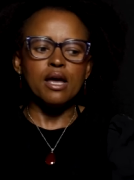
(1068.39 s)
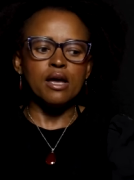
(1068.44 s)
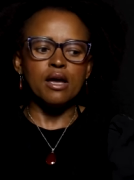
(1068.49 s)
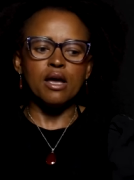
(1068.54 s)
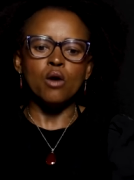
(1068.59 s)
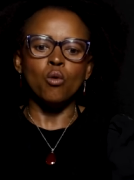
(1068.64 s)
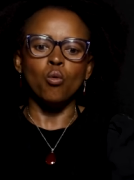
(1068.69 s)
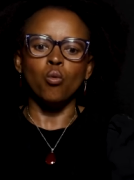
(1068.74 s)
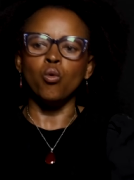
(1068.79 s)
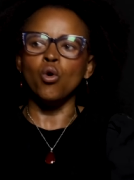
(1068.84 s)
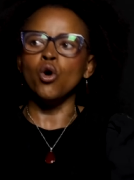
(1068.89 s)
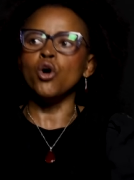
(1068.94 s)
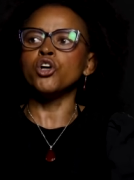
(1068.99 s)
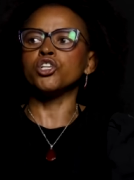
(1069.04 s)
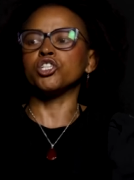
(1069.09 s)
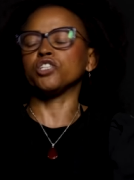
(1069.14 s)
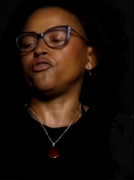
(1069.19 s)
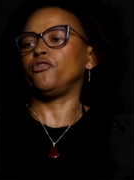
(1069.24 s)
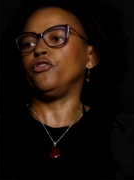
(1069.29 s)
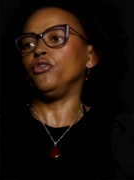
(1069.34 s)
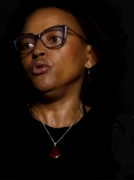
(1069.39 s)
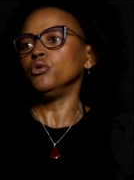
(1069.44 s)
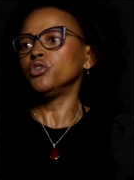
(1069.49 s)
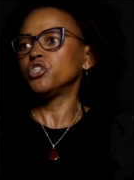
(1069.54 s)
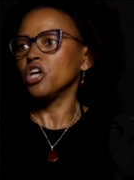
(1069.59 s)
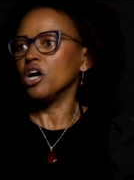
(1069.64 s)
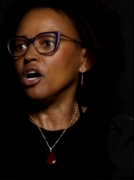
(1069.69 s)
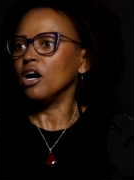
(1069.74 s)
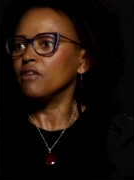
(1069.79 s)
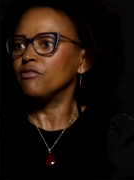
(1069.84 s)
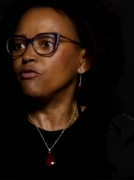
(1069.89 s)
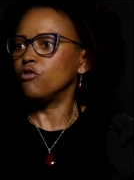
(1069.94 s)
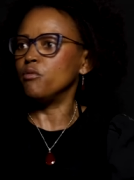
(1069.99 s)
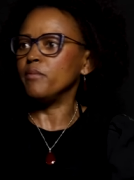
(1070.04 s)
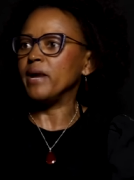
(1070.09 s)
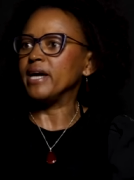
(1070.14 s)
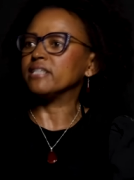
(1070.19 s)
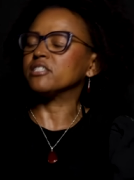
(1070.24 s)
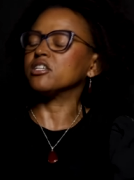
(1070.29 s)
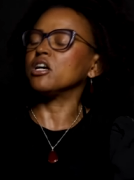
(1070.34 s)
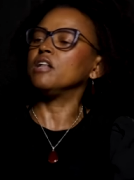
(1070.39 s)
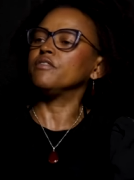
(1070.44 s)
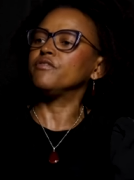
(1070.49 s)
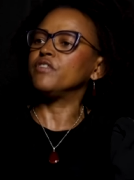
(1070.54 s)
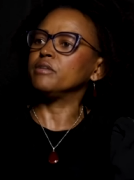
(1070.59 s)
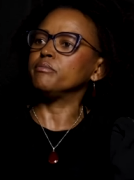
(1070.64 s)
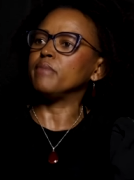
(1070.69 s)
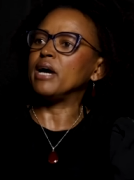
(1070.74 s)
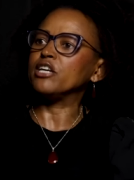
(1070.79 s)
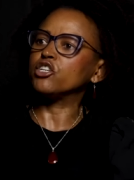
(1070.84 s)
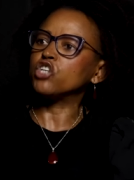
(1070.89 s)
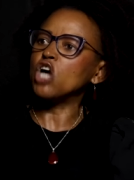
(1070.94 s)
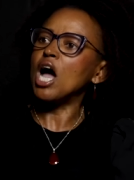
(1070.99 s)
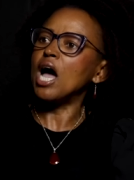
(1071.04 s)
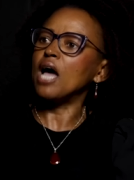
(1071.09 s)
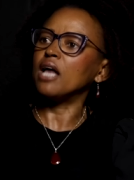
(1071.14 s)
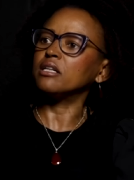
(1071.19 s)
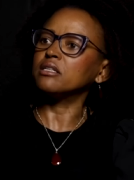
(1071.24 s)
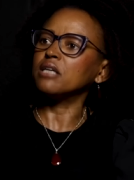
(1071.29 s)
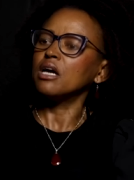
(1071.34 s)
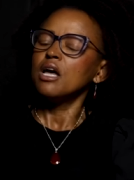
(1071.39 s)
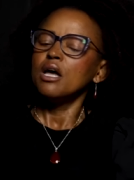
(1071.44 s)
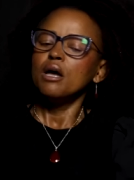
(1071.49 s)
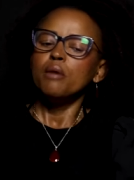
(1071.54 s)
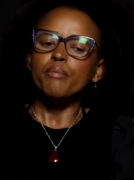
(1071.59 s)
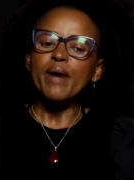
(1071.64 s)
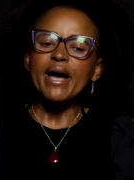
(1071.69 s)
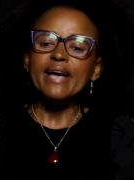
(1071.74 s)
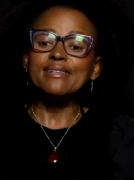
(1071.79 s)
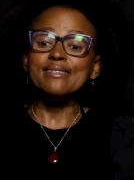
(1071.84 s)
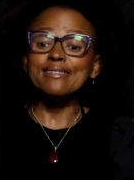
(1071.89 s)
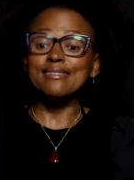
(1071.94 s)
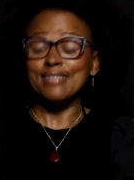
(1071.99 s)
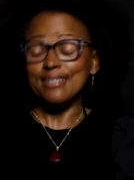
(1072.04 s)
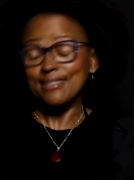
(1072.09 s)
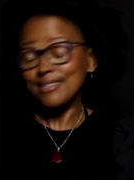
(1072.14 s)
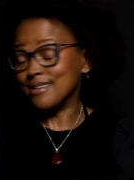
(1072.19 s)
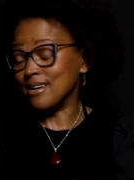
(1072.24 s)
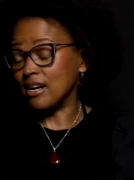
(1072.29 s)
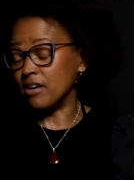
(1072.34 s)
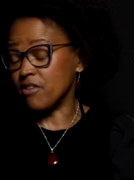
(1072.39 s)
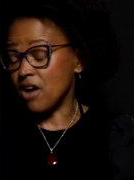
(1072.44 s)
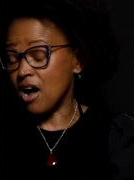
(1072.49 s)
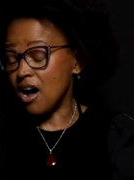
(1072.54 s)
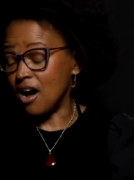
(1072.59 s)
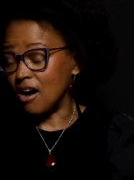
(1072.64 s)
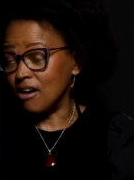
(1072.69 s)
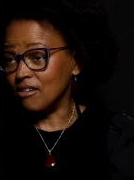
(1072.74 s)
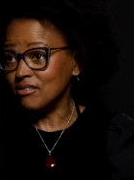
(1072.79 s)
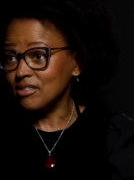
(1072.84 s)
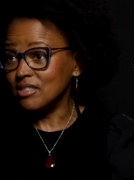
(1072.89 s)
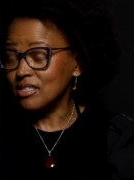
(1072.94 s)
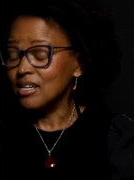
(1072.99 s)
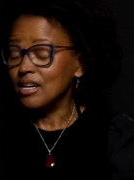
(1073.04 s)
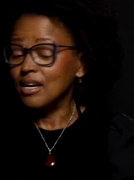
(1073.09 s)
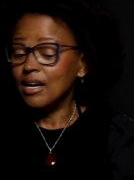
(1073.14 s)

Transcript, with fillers: a worse future for myself and my child by sitting around